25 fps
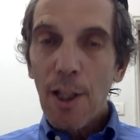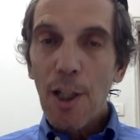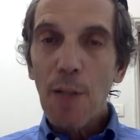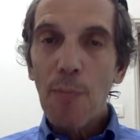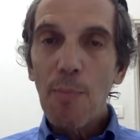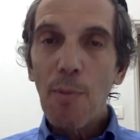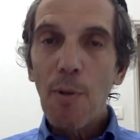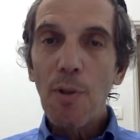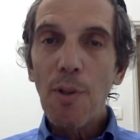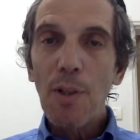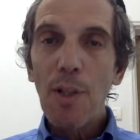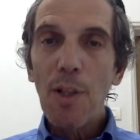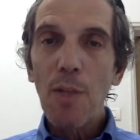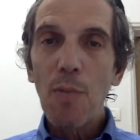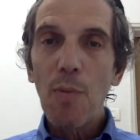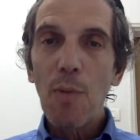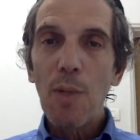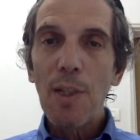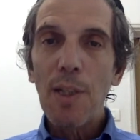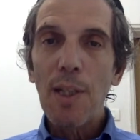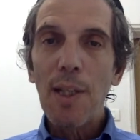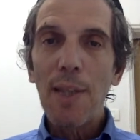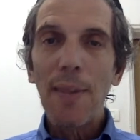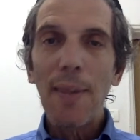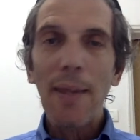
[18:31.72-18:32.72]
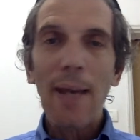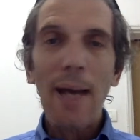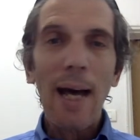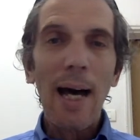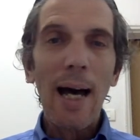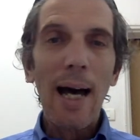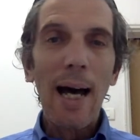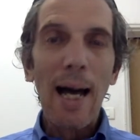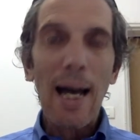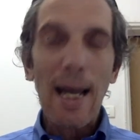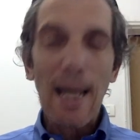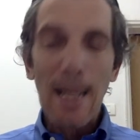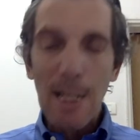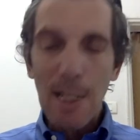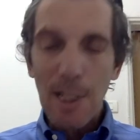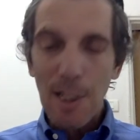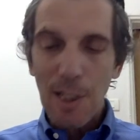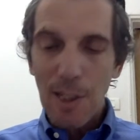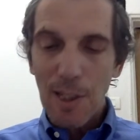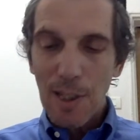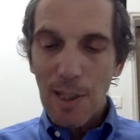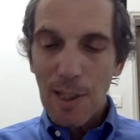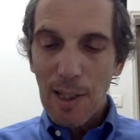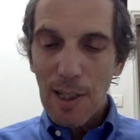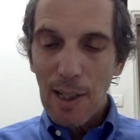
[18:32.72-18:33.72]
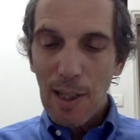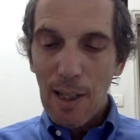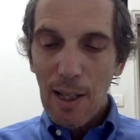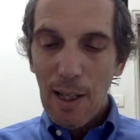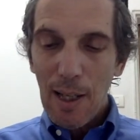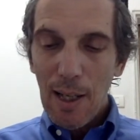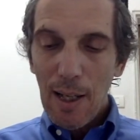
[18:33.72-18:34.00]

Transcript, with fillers: Moses was at the highest